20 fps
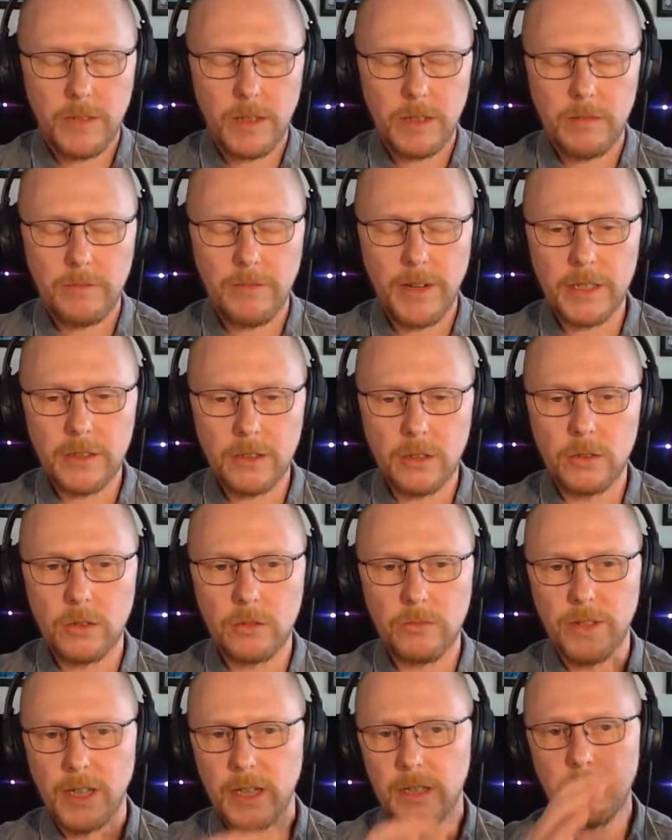invite you
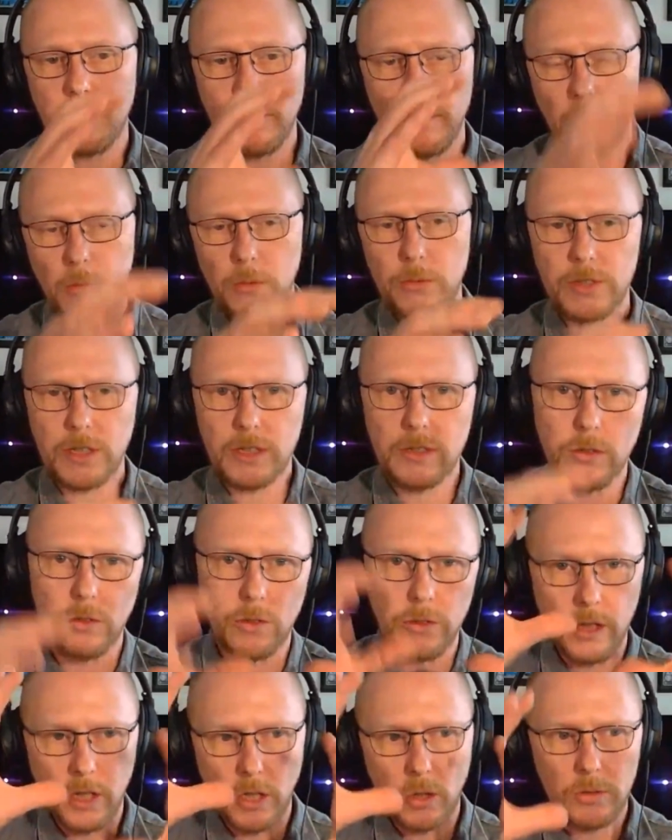to write post-its
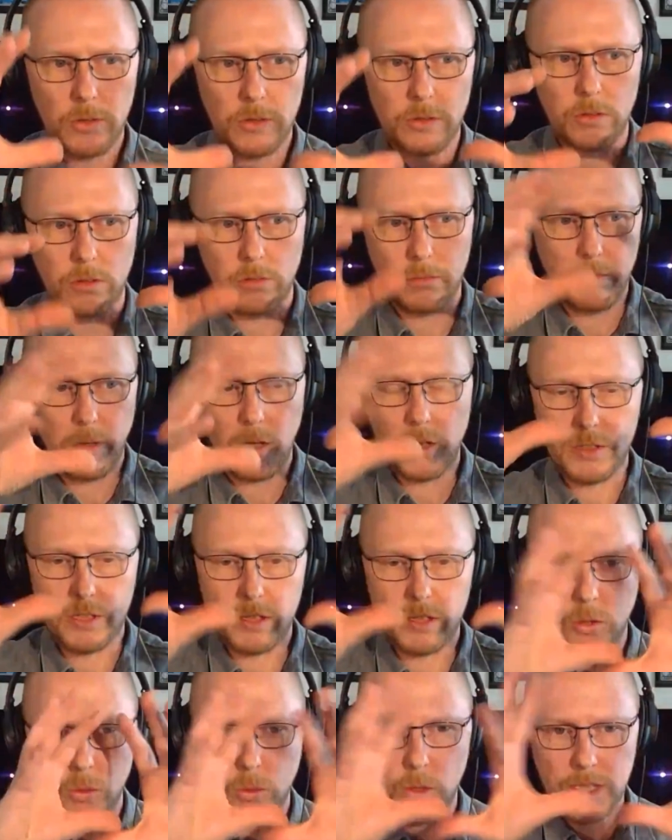or notes or
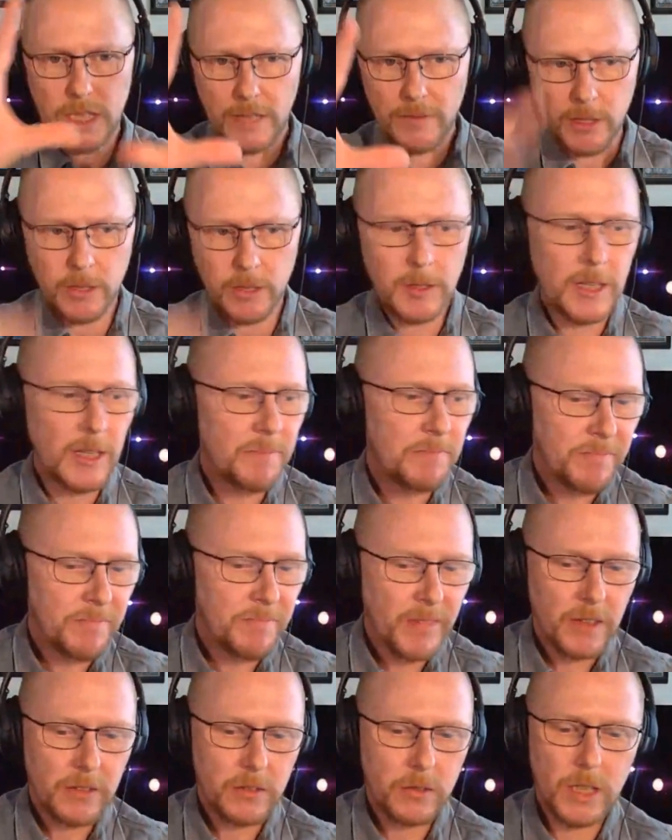boxes or whatever.
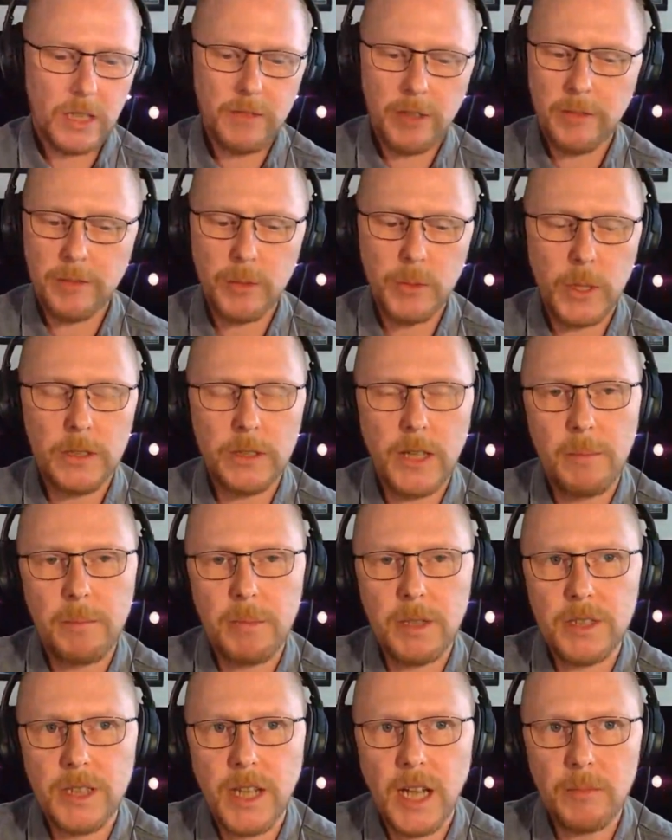So give everyone
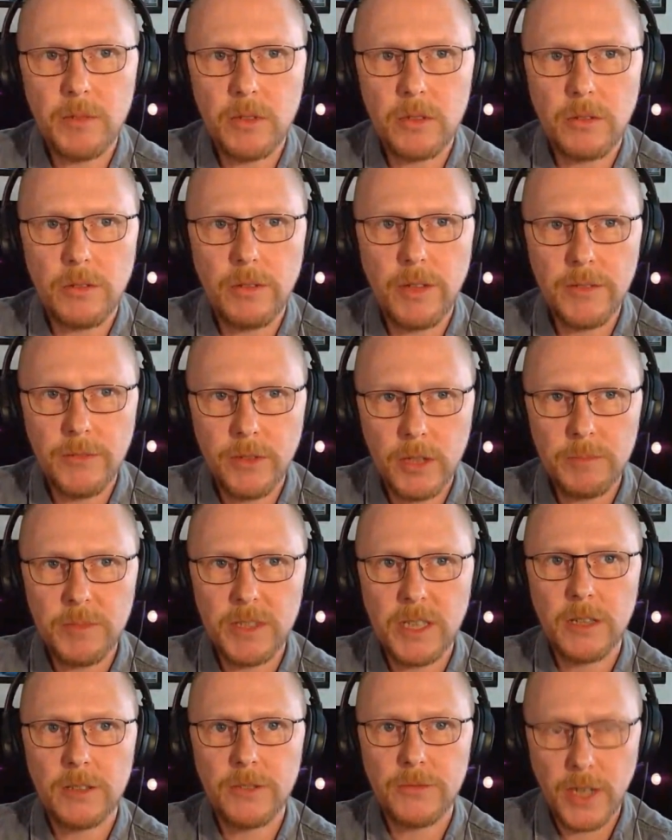ample time to think for
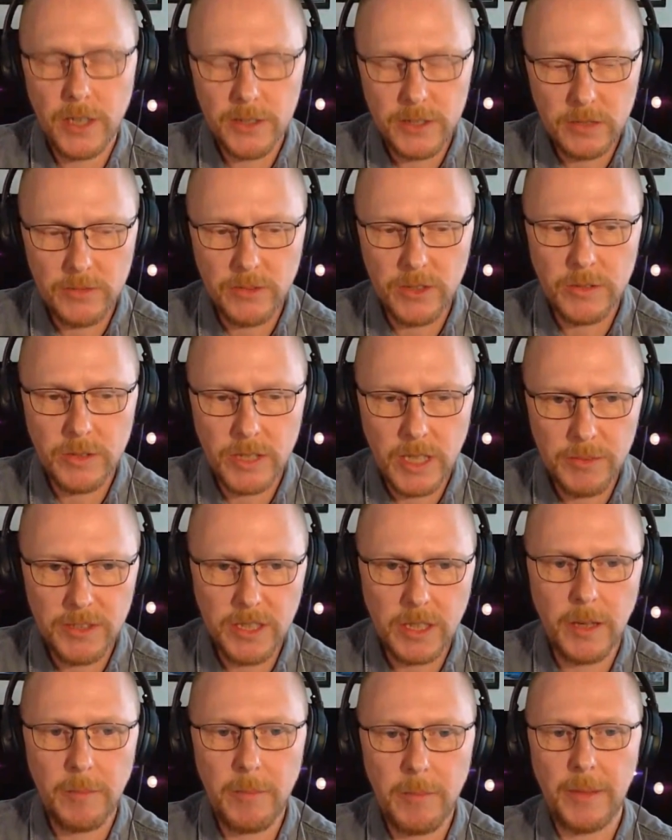themselves, write for themselves,
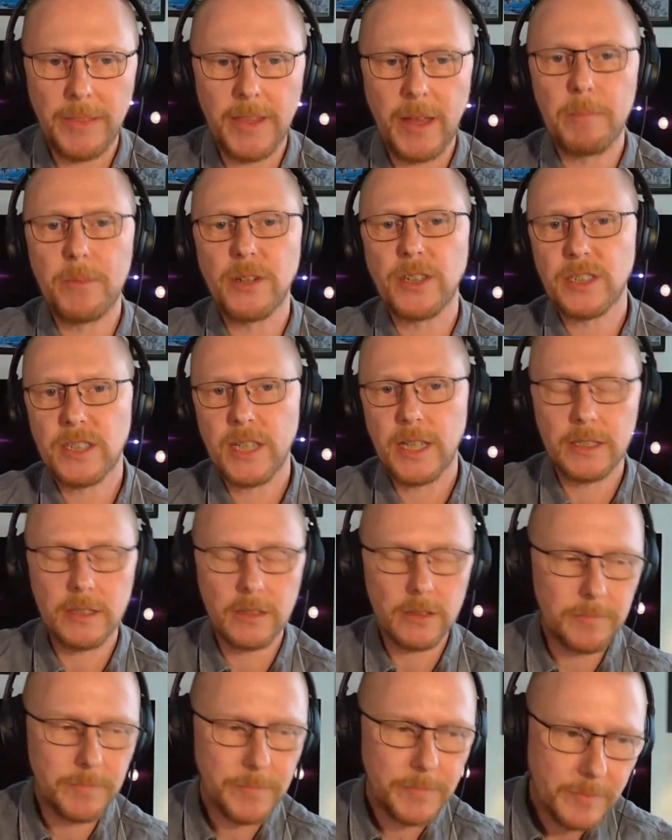and then
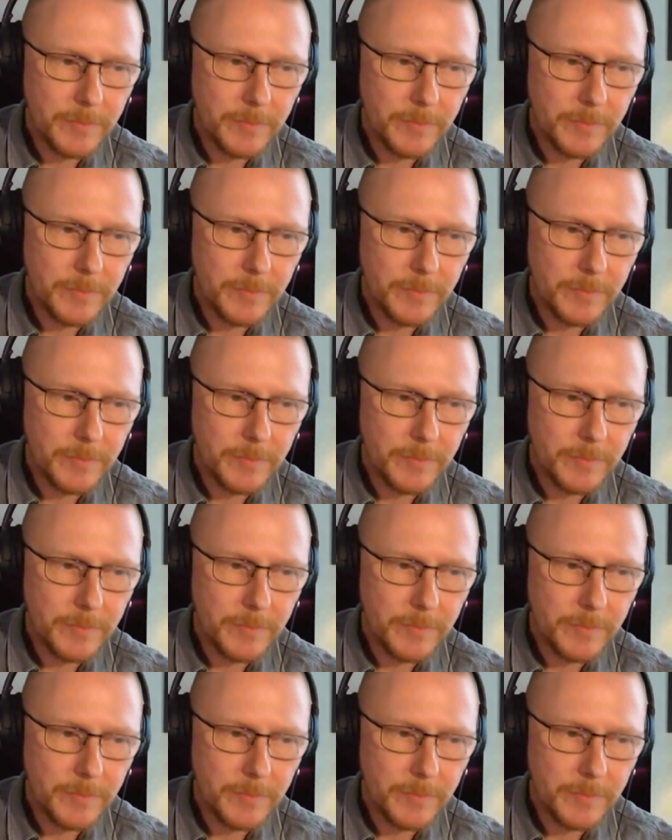present.